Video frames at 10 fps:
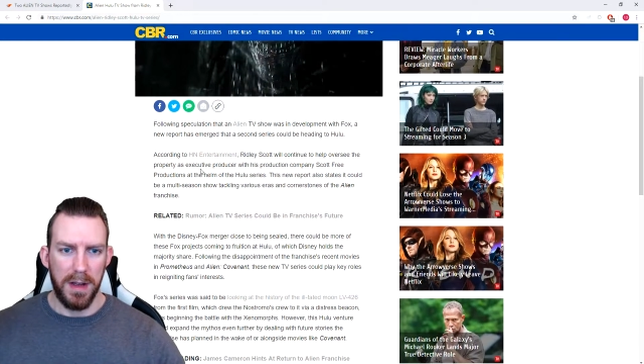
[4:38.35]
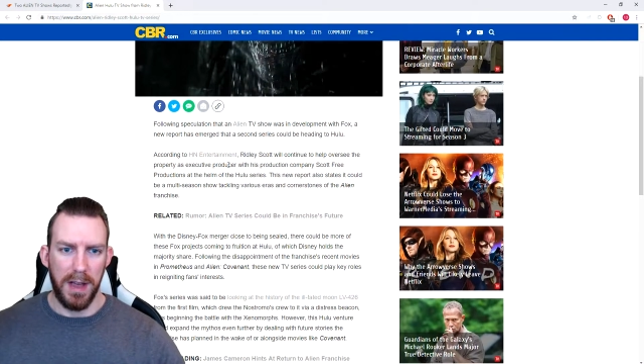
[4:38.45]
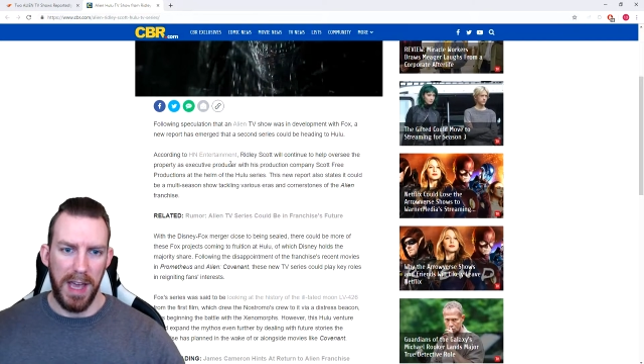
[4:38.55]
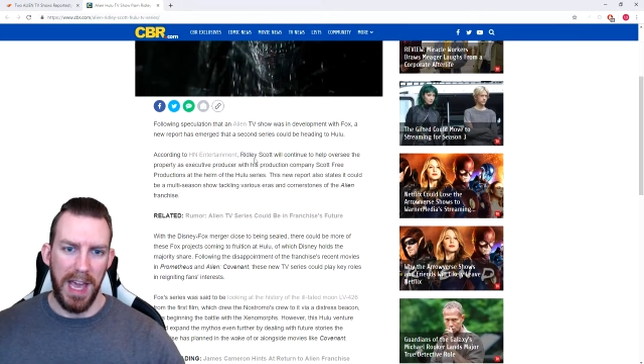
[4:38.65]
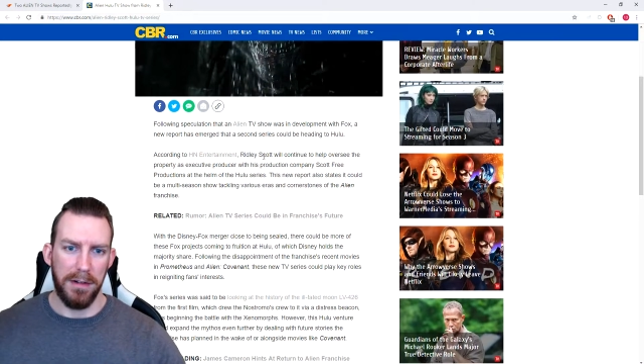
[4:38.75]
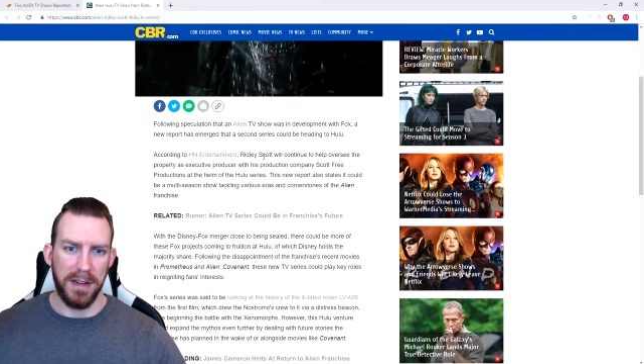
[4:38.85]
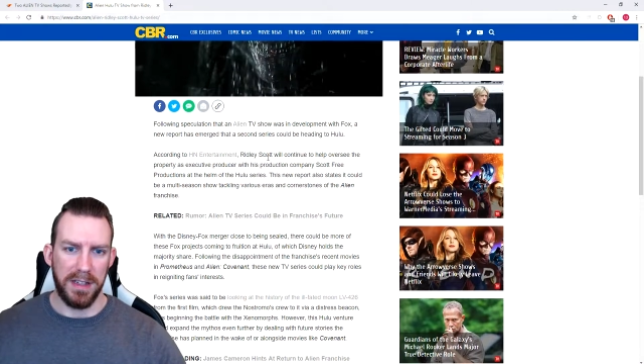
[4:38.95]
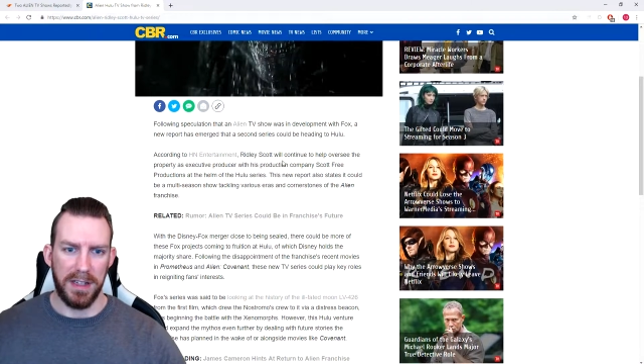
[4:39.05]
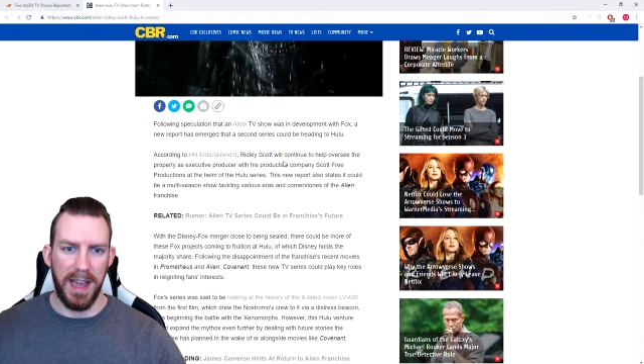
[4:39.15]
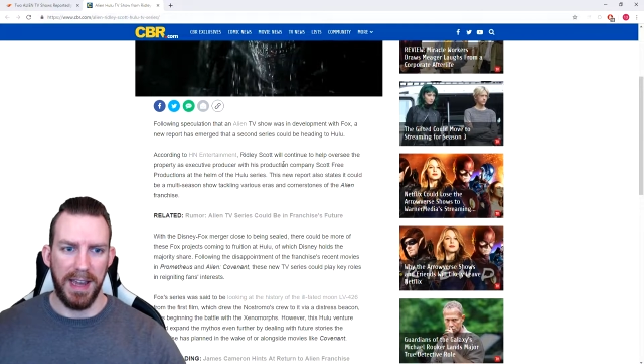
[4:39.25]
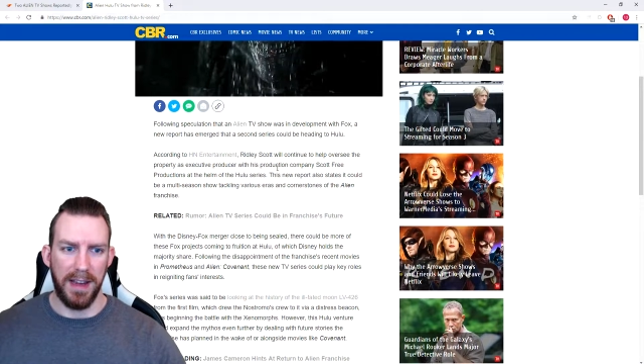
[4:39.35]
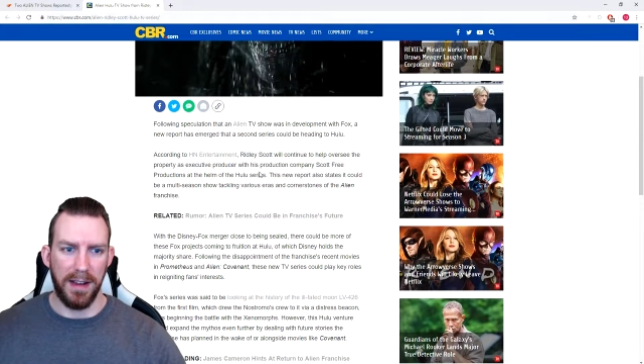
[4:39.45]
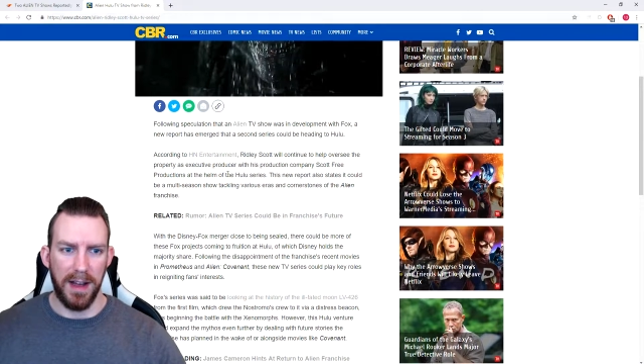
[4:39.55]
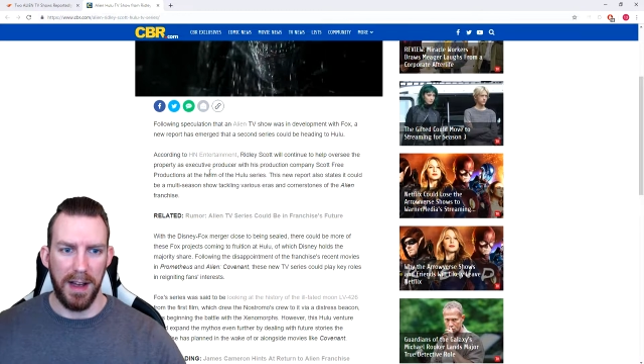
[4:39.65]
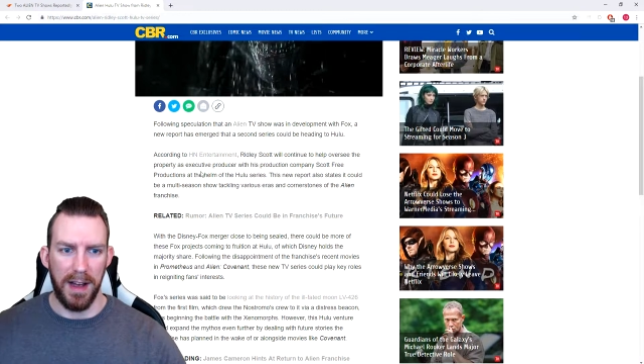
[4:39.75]
Here it's saying
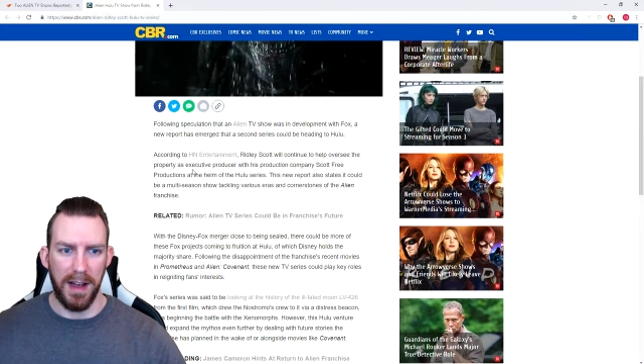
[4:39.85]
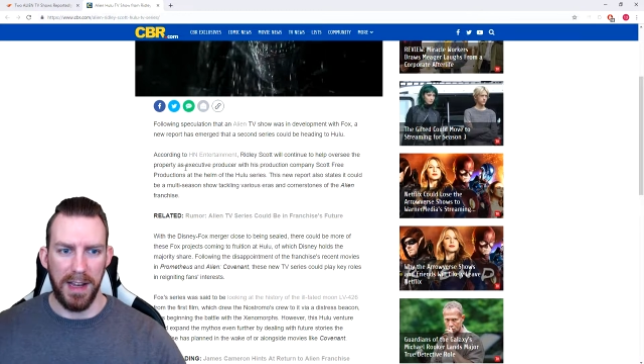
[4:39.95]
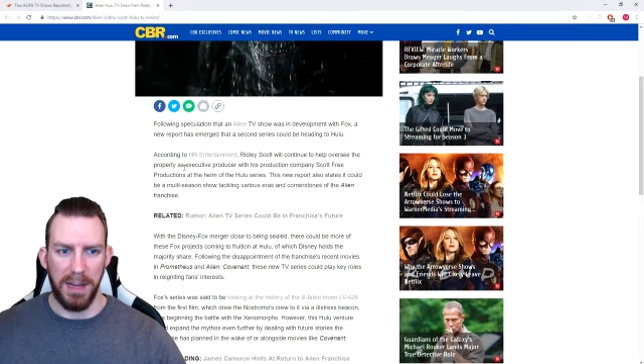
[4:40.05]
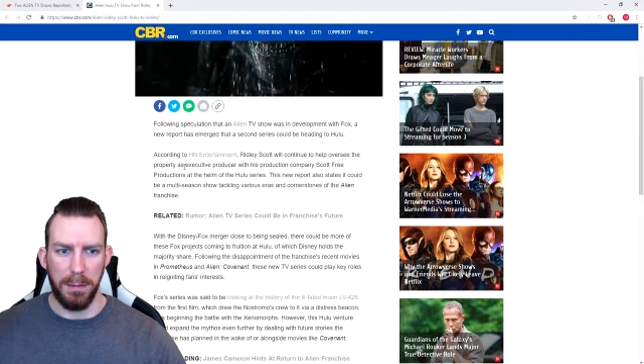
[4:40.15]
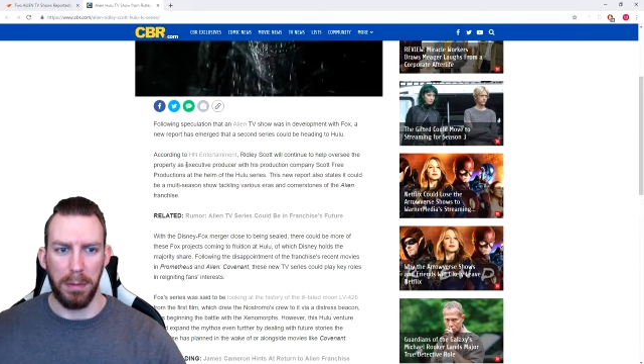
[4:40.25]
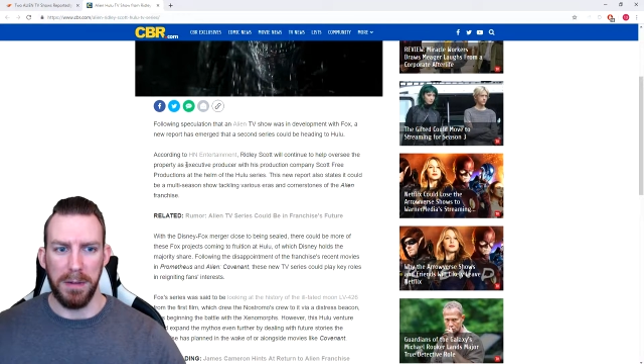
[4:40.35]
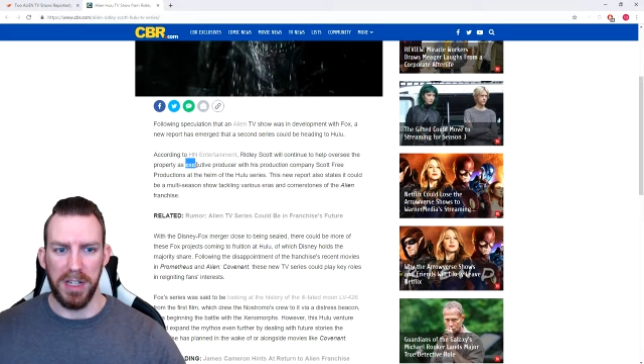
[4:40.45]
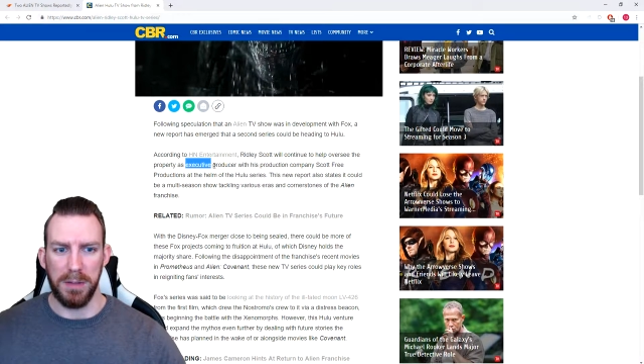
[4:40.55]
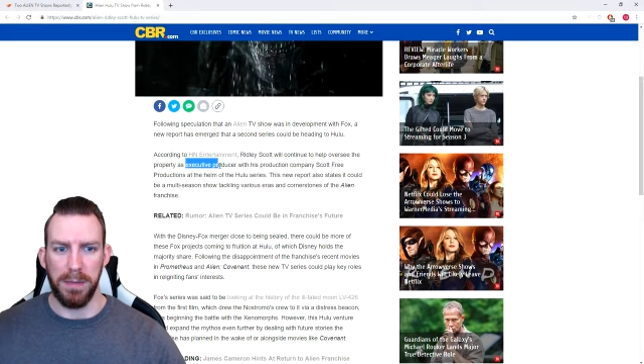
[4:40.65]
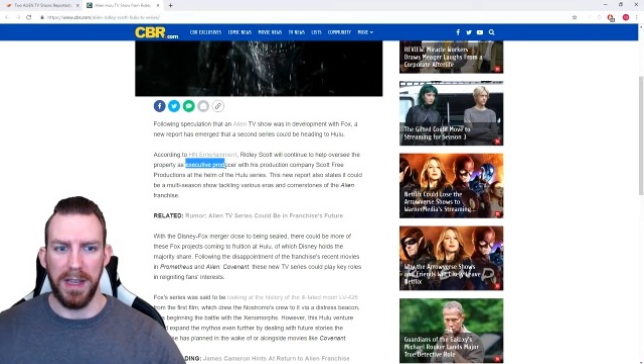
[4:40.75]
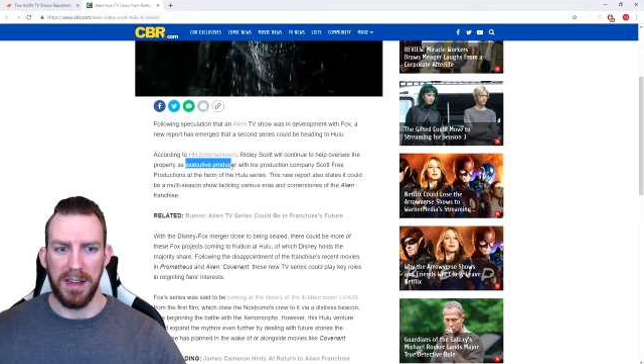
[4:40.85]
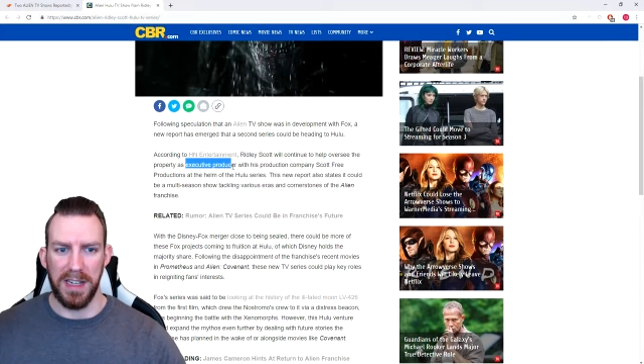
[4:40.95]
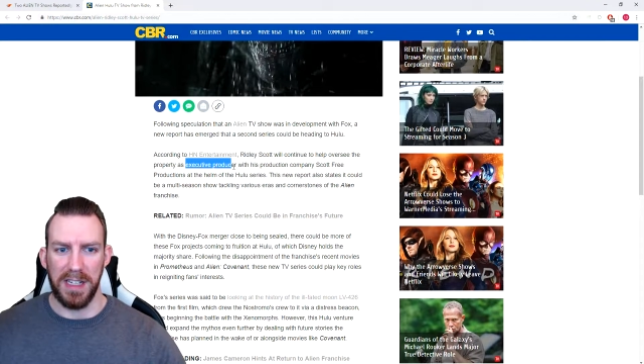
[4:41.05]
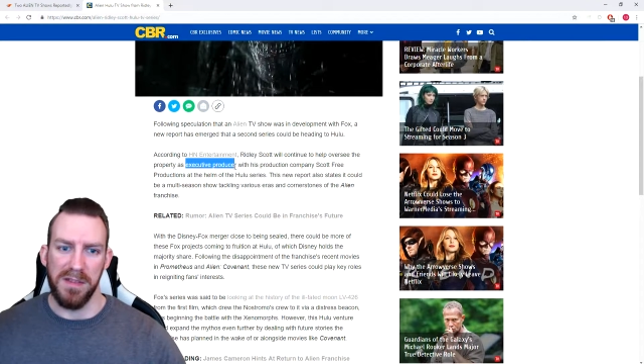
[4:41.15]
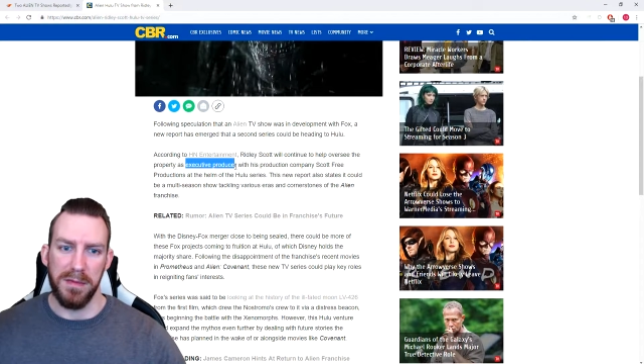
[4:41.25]
he'd probably just be
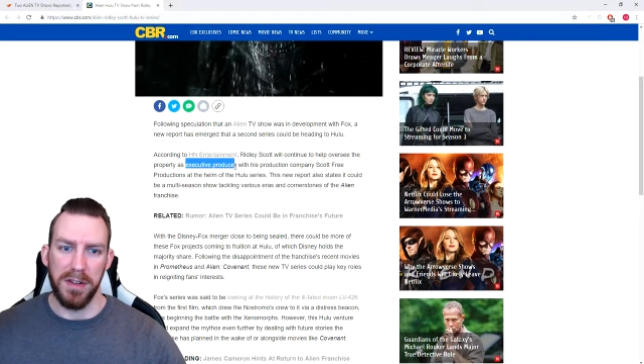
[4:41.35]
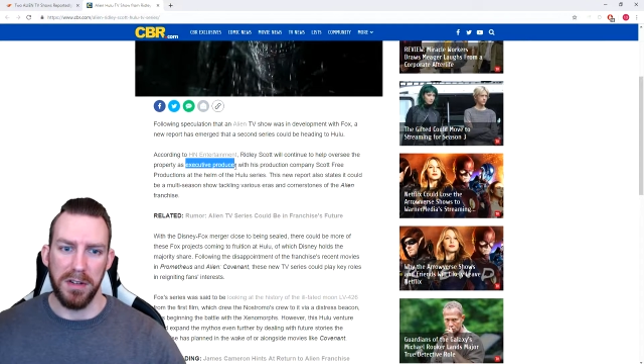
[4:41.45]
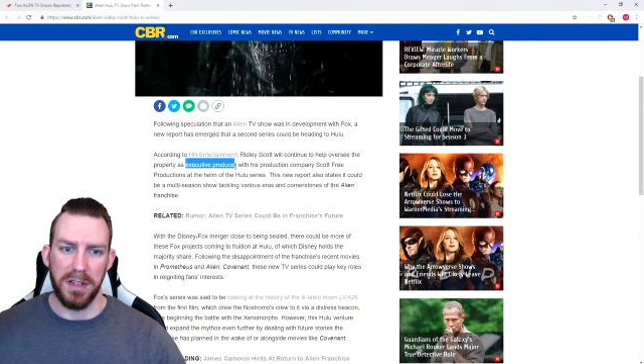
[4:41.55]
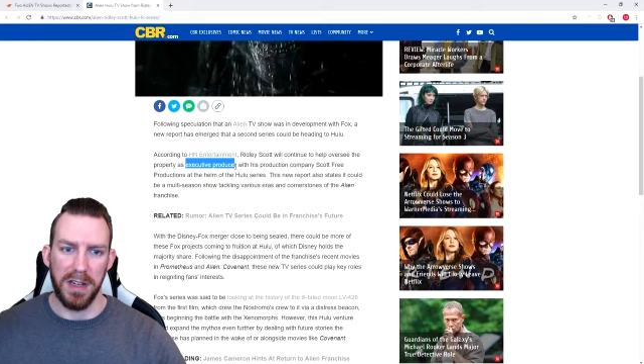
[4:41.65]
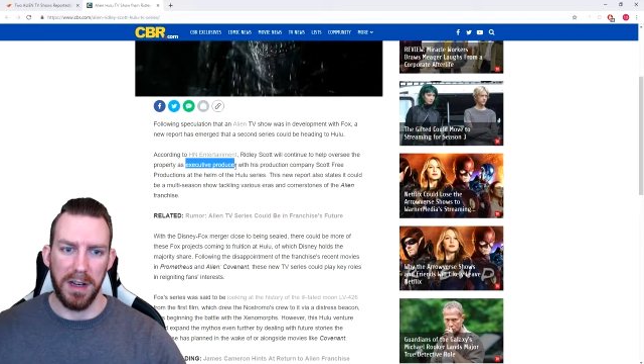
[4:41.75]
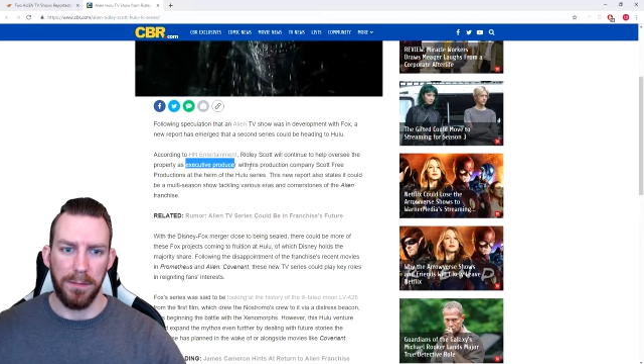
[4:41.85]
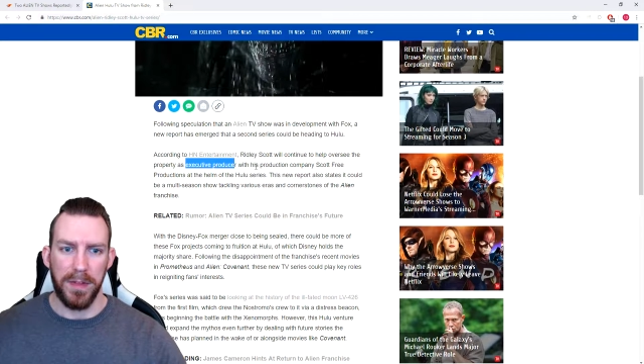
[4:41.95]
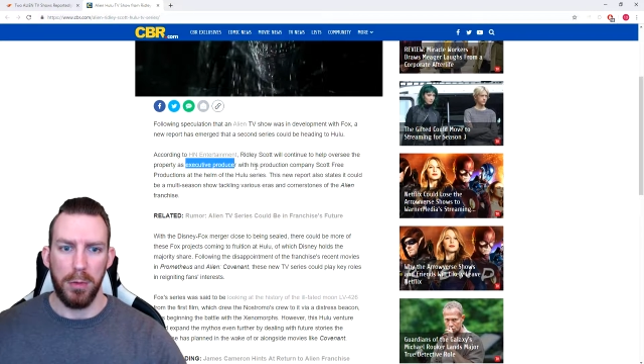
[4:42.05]
executive producer